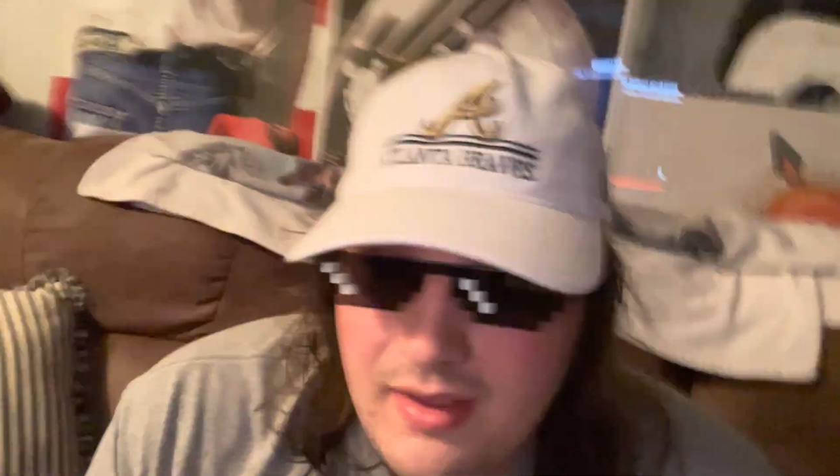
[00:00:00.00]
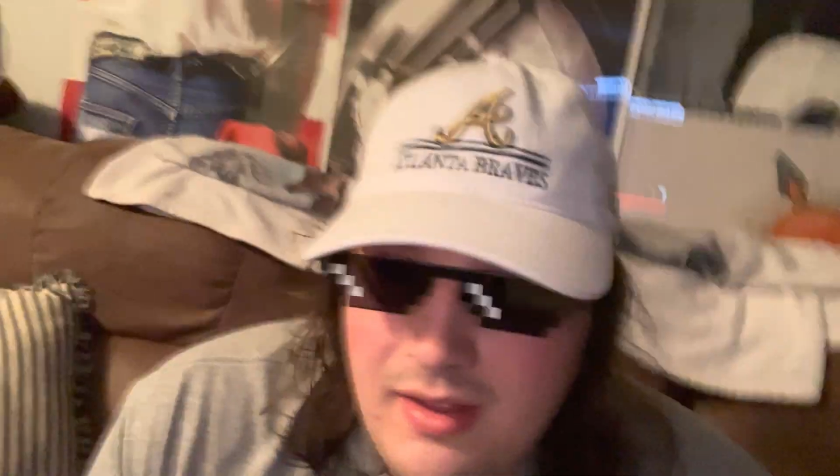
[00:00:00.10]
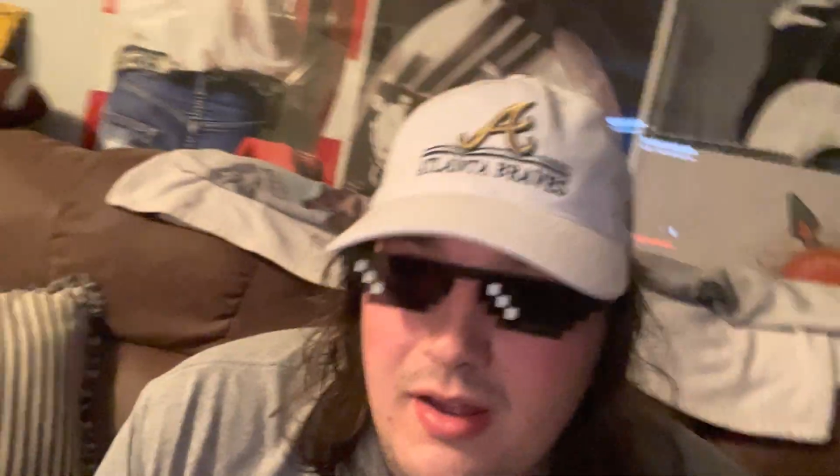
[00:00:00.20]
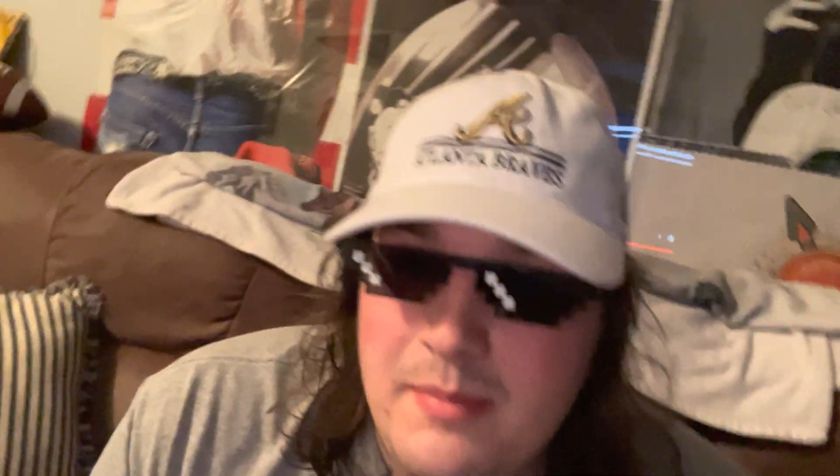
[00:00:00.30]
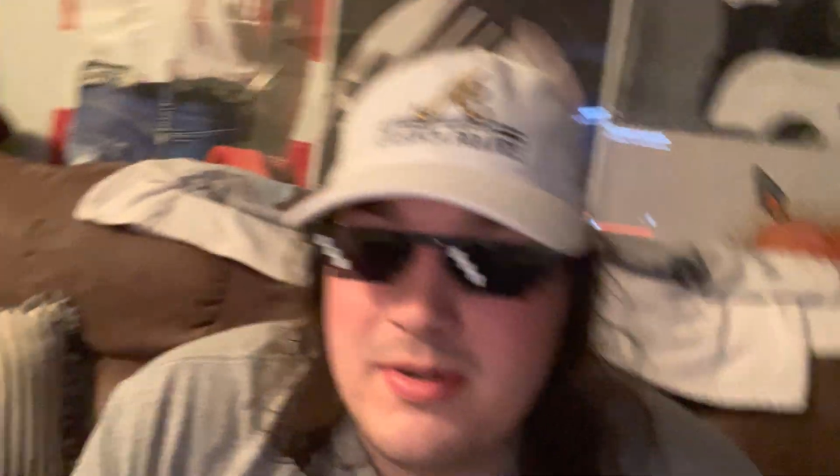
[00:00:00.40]

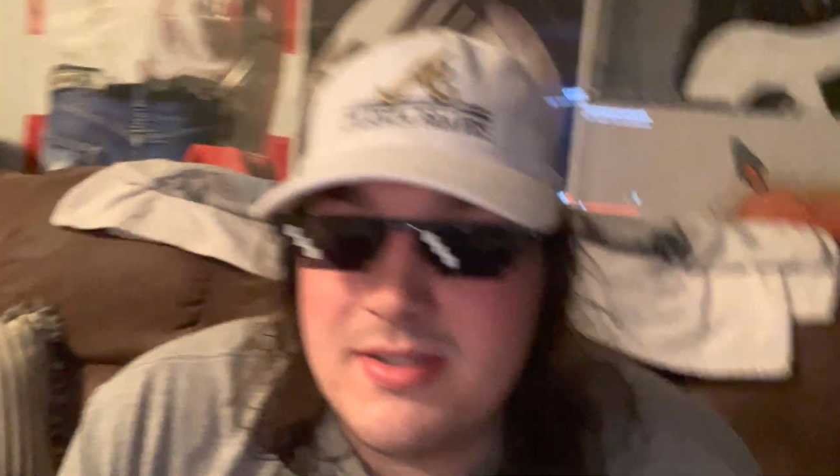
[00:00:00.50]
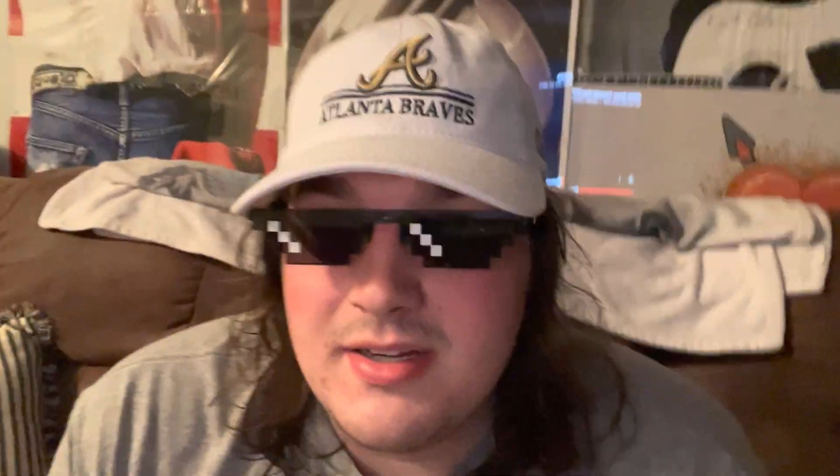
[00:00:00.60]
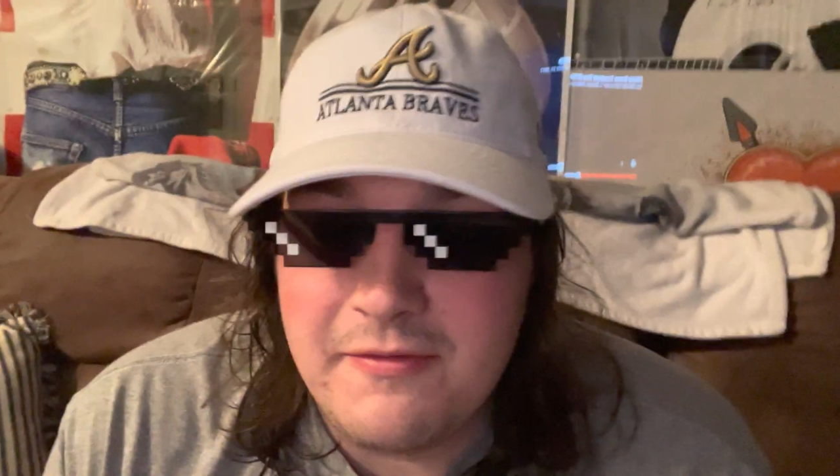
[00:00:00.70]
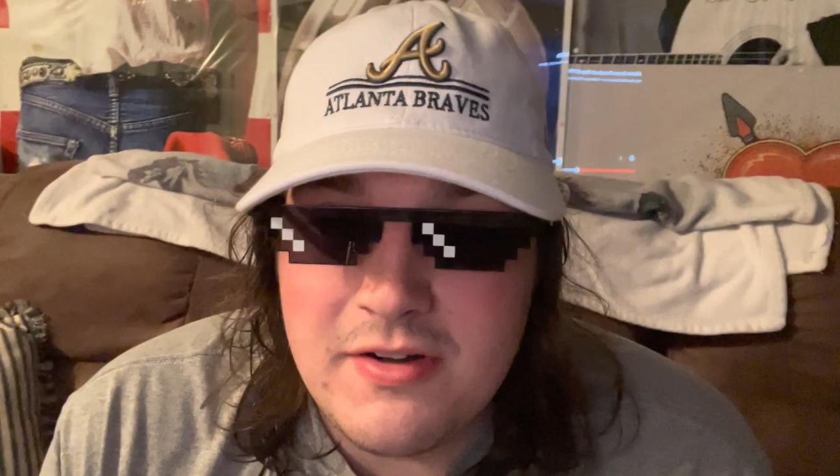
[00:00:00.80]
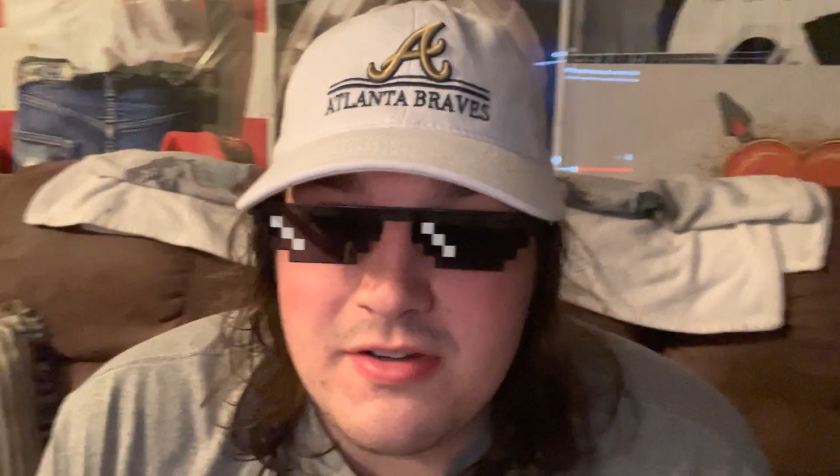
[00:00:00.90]
Auburn's in
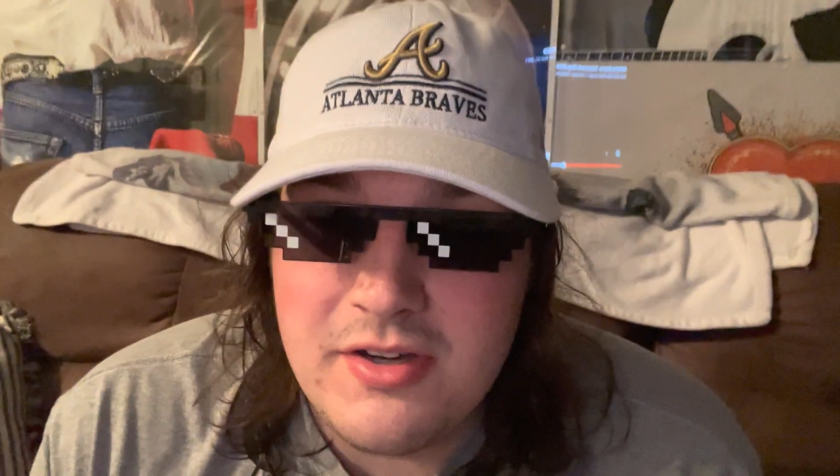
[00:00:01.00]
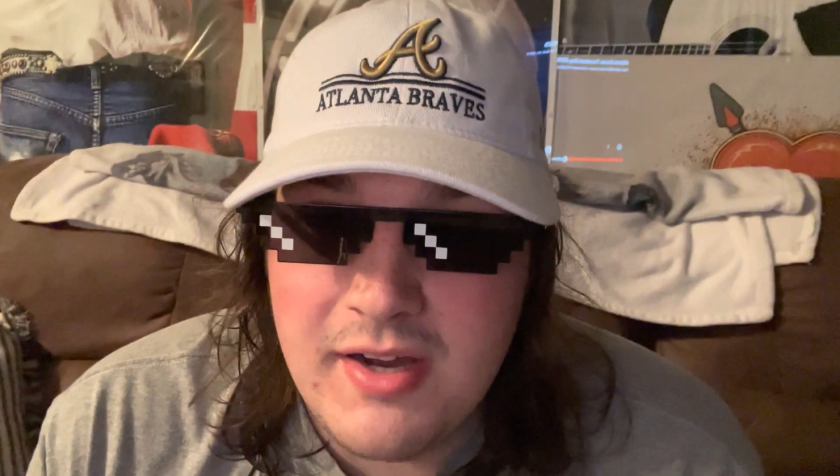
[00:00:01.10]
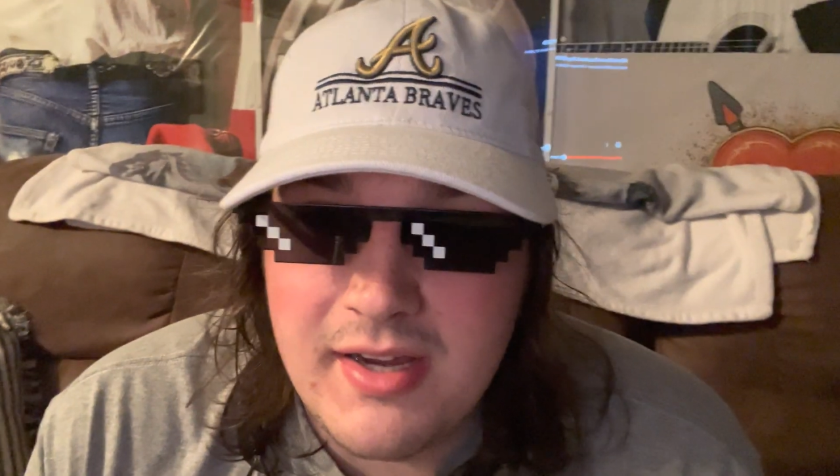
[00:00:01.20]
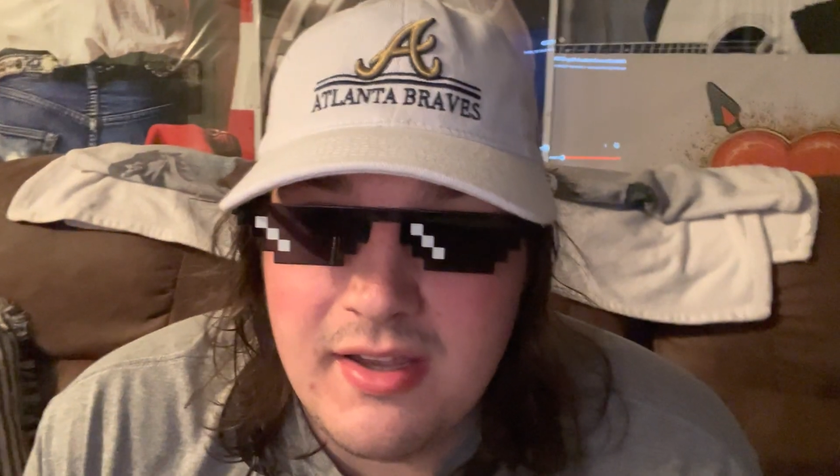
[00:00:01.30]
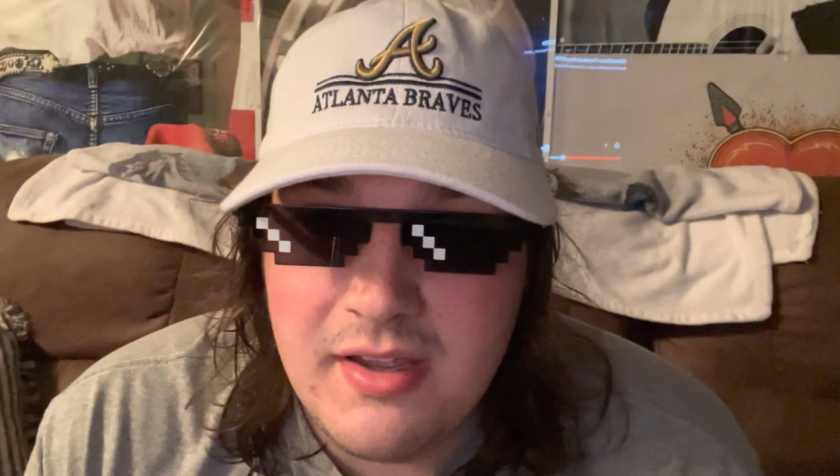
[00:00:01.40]
a first-year
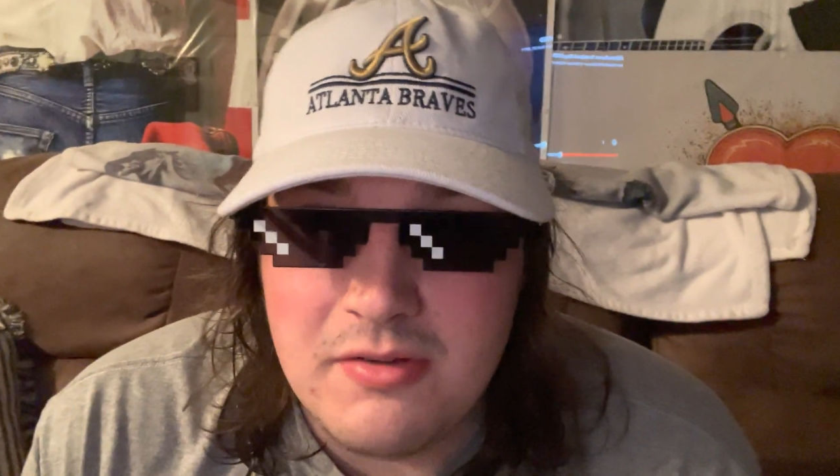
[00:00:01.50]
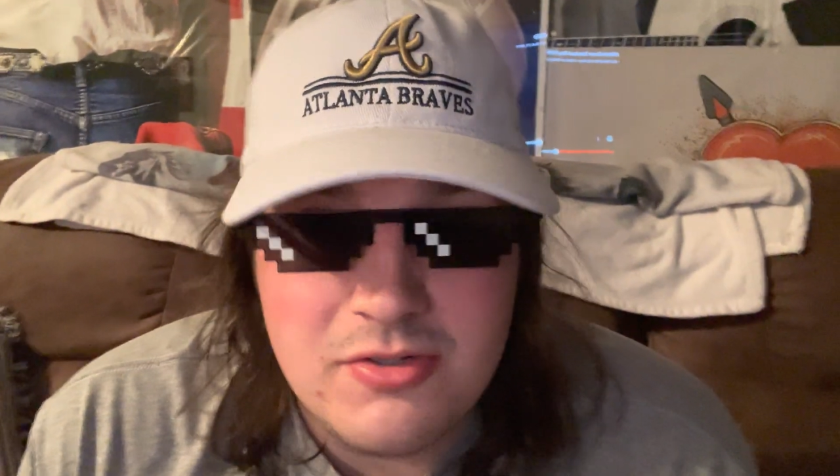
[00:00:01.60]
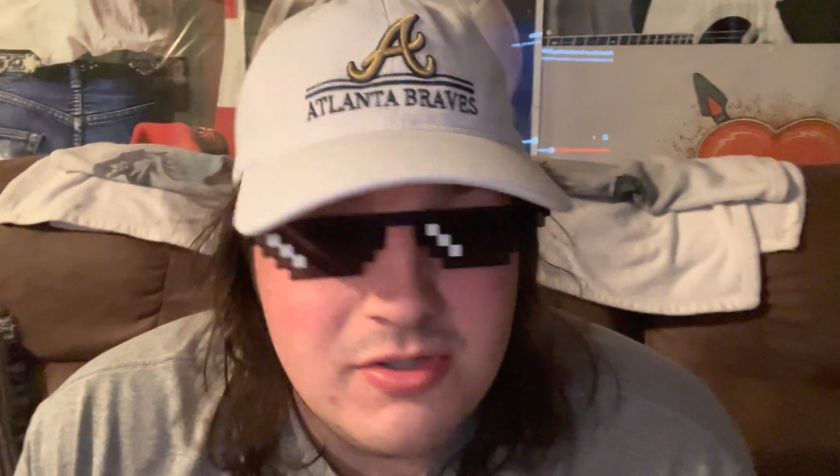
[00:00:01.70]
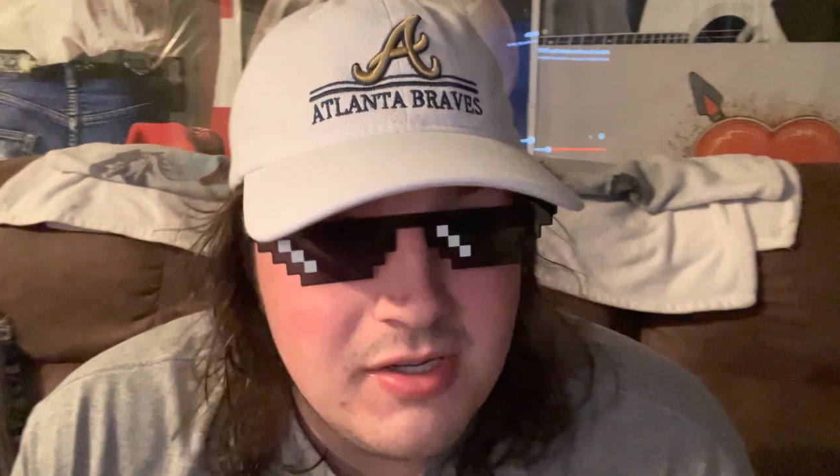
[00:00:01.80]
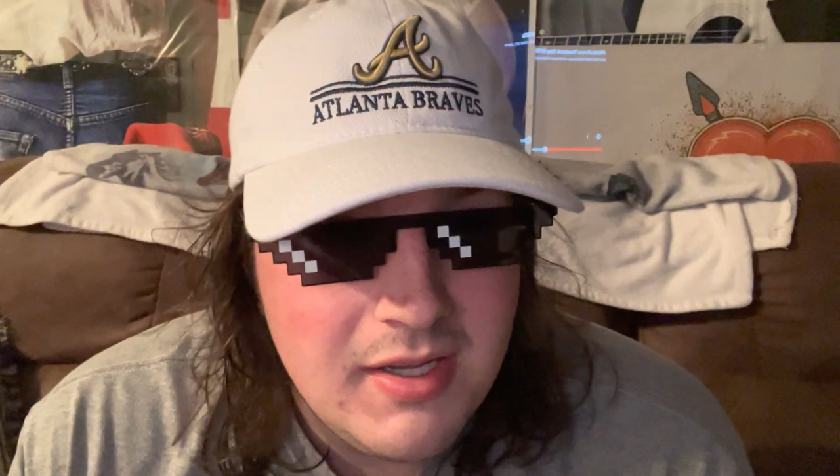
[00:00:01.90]
head
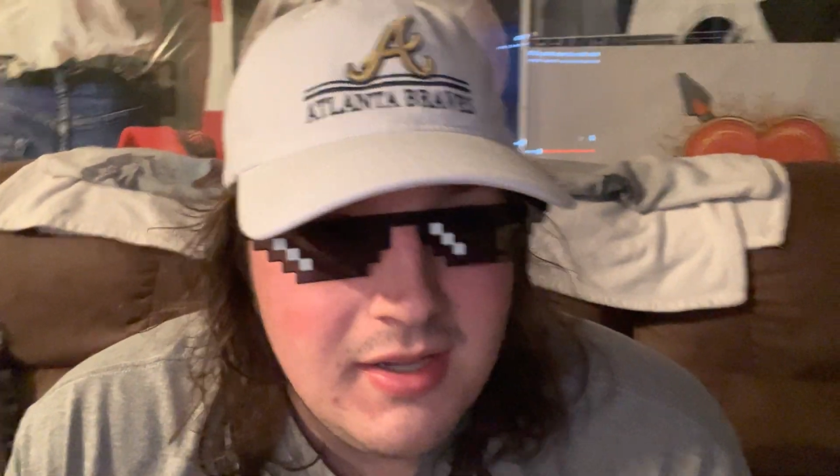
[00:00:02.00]
coach.